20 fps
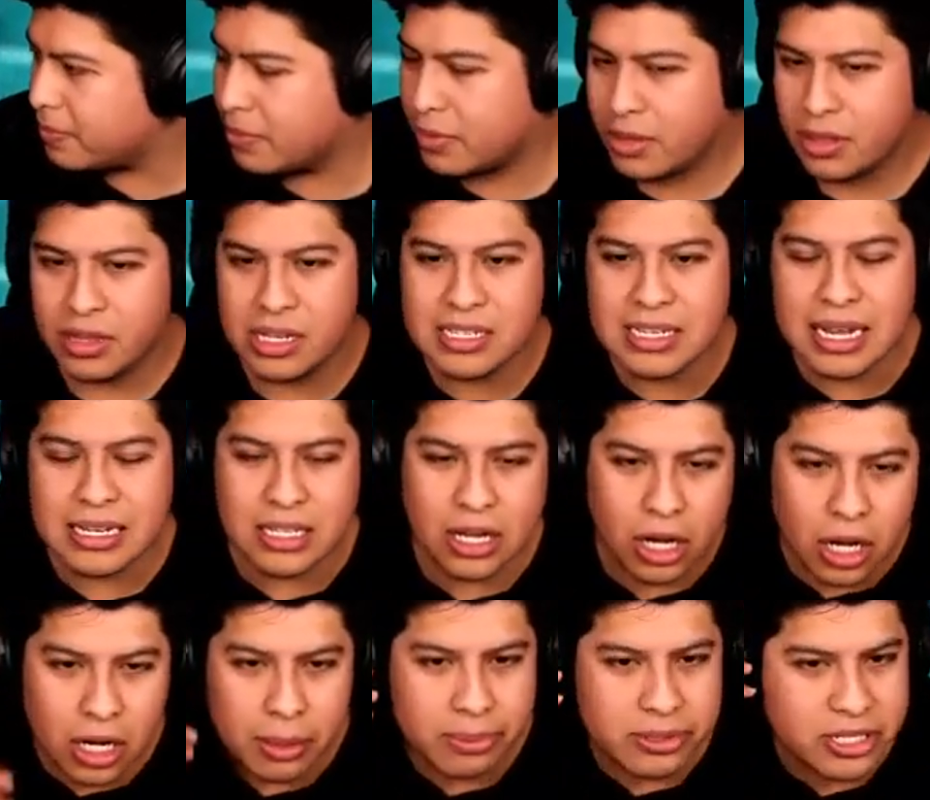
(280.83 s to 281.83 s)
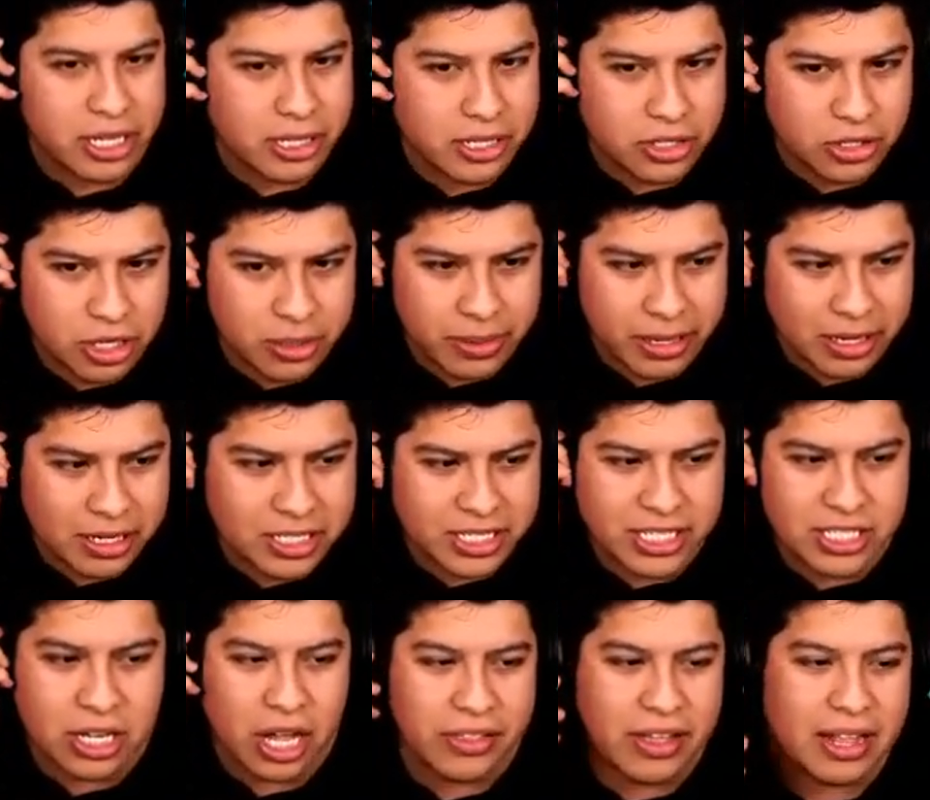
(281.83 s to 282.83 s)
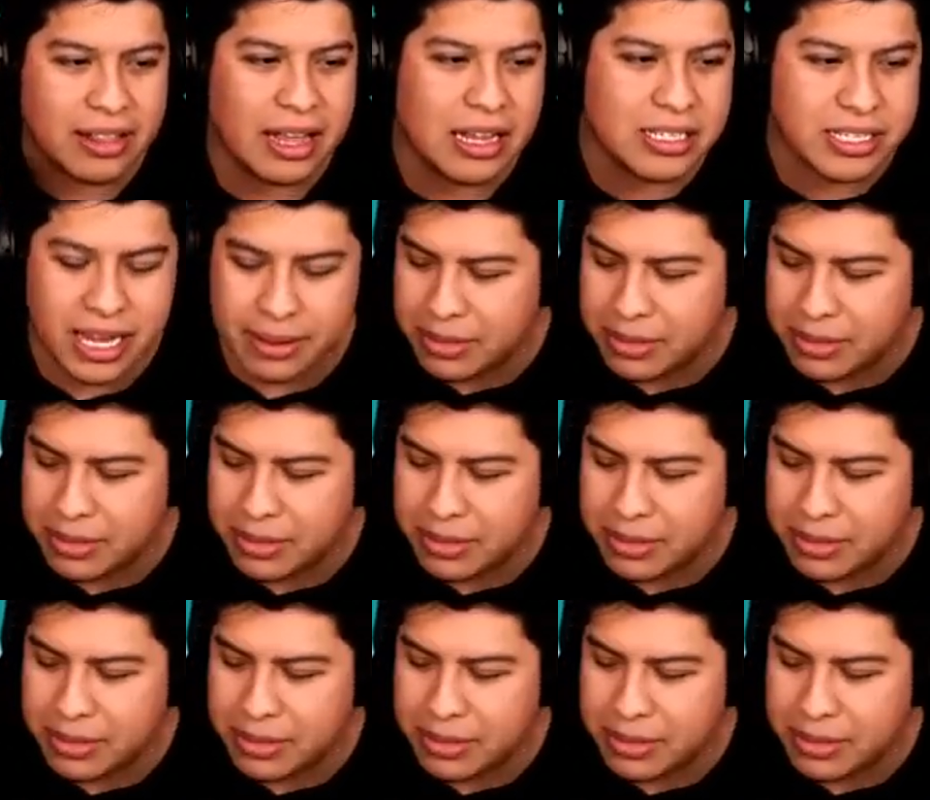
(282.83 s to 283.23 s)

This guy's 100% in the stream, man. Because he saw that last game